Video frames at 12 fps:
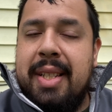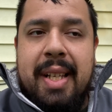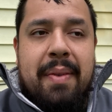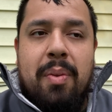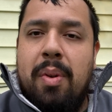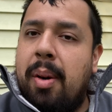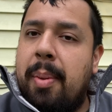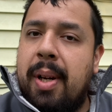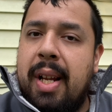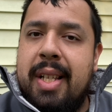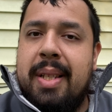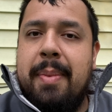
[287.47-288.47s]
Even Walmart
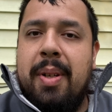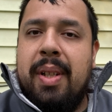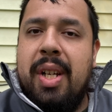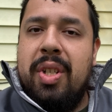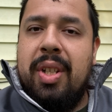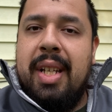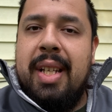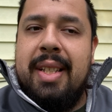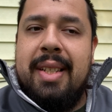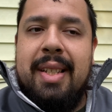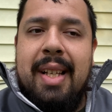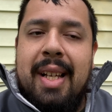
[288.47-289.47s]
has some irrigation
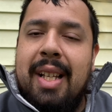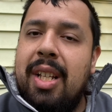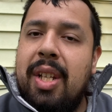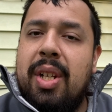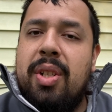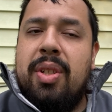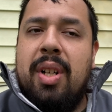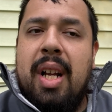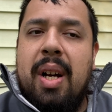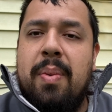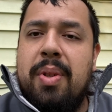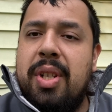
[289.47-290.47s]
kits that you can start
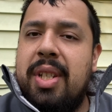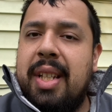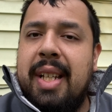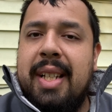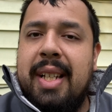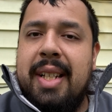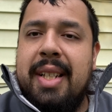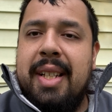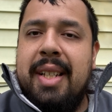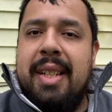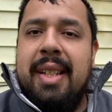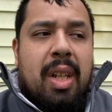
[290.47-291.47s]
out with just to get an
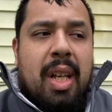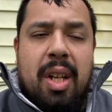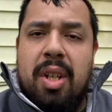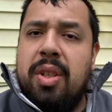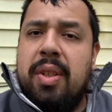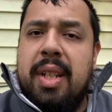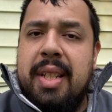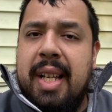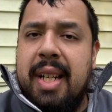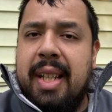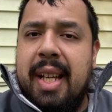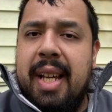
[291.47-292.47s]
idea. And also the
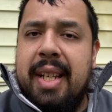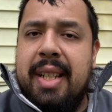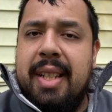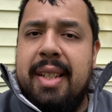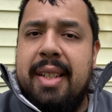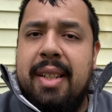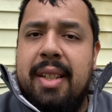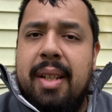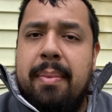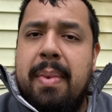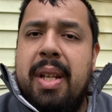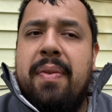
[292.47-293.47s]
dedicated
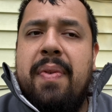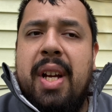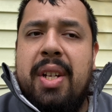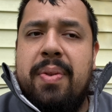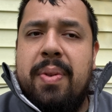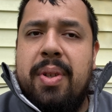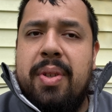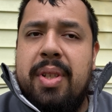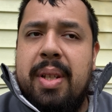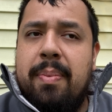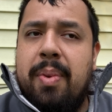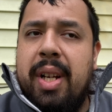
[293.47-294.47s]
manufacturers
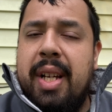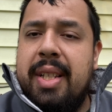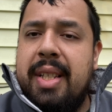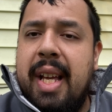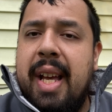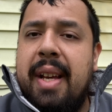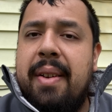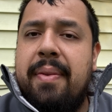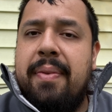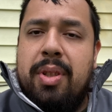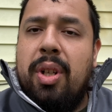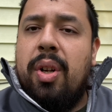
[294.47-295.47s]
and brands have
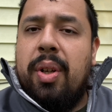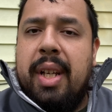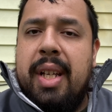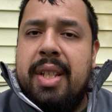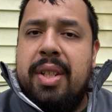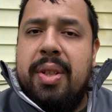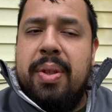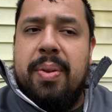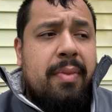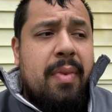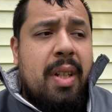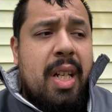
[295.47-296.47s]
starter kits too.
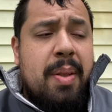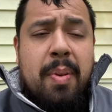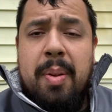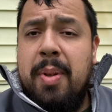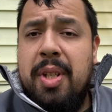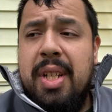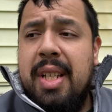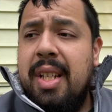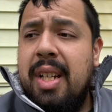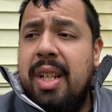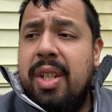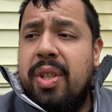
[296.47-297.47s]
That's pretty much it.
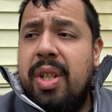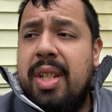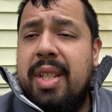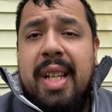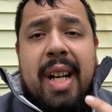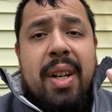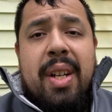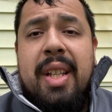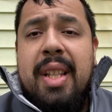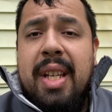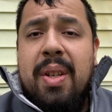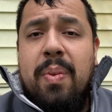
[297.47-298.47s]
Just the area
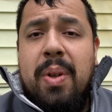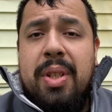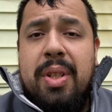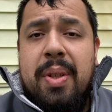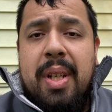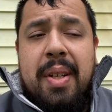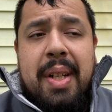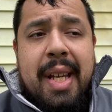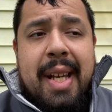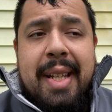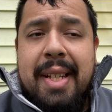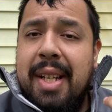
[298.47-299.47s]
that you want to
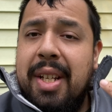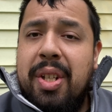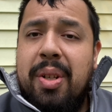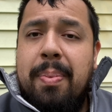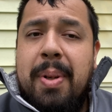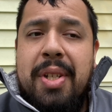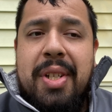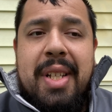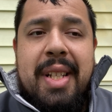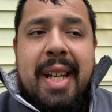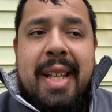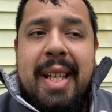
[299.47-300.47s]
irrigate, your
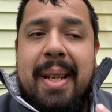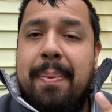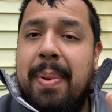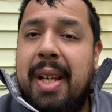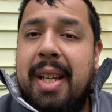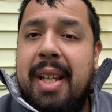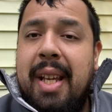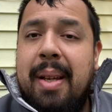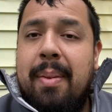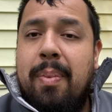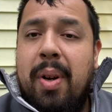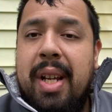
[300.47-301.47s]
budget and then picking a
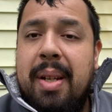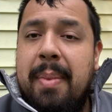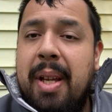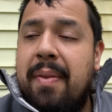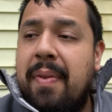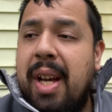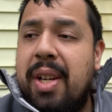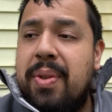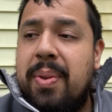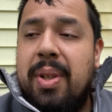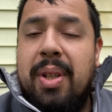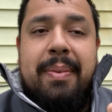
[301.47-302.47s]
brand and
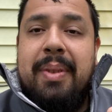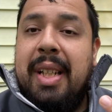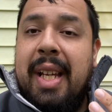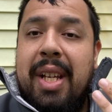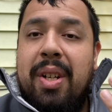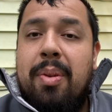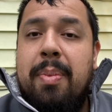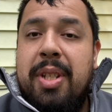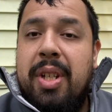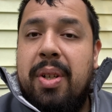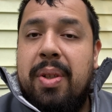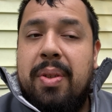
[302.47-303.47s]
manufacturer to get your
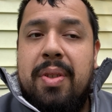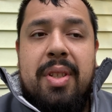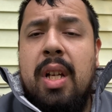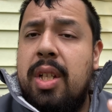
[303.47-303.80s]
materials.